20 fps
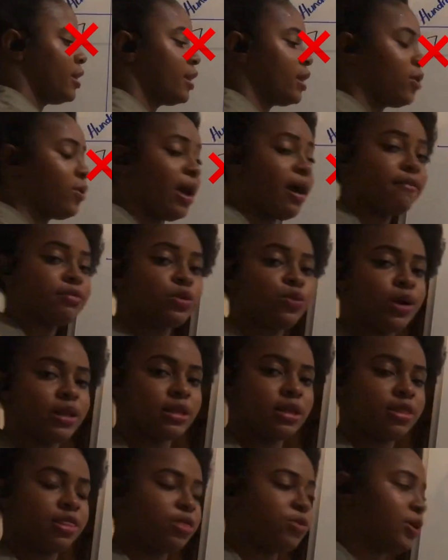and we have
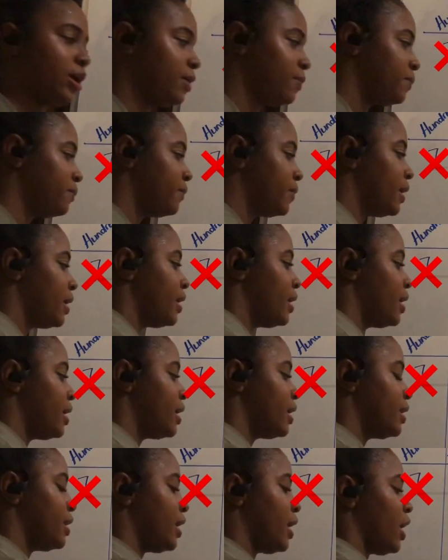23.
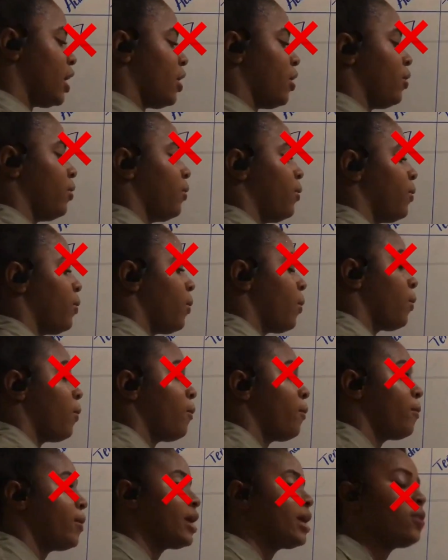Now,
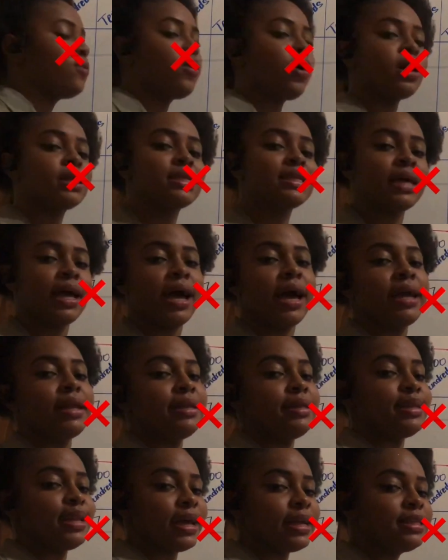we want to
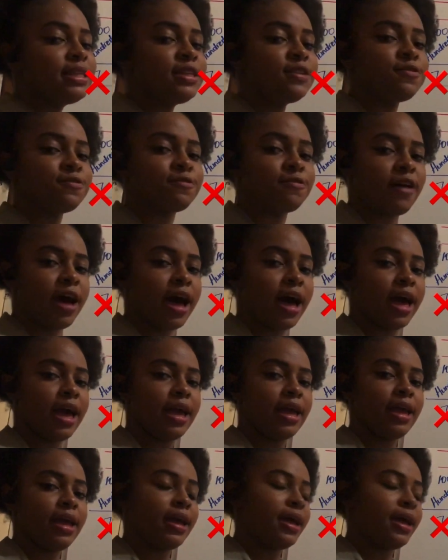identify